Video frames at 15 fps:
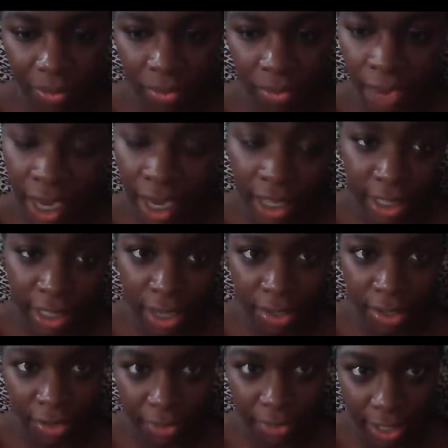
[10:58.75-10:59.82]
Writing down
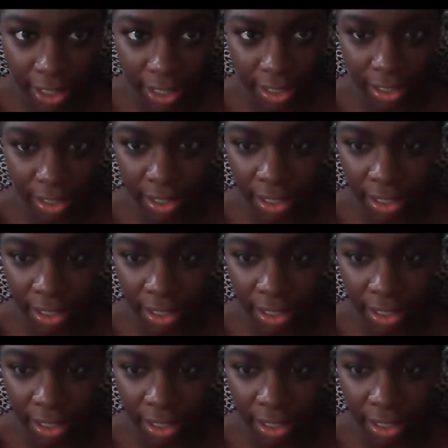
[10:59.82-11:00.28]
your feelings is